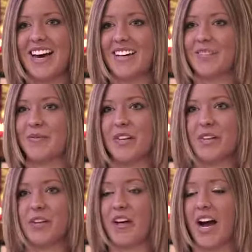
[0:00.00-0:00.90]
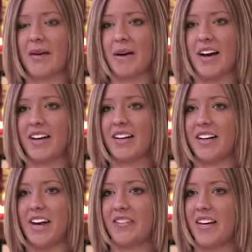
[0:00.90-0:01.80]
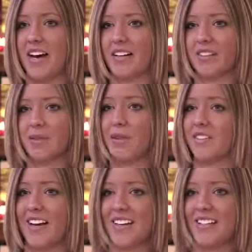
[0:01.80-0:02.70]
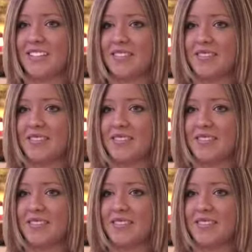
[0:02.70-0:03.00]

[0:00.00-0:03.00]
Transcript: Um, your iPod, I have to ask, what's on it?